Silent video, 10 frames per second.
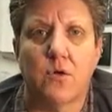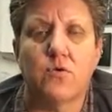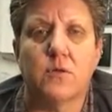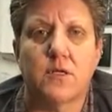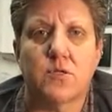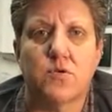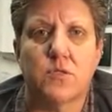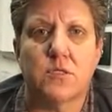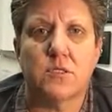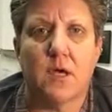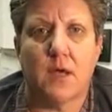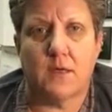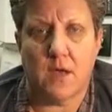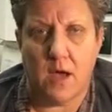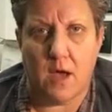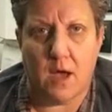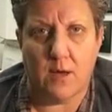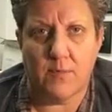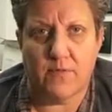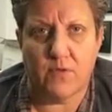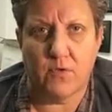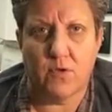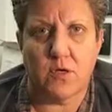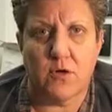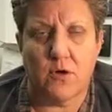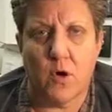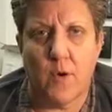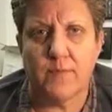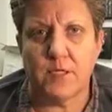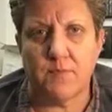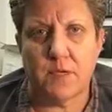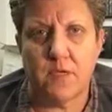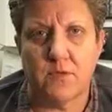locallascruces.com, if you look under OMDP,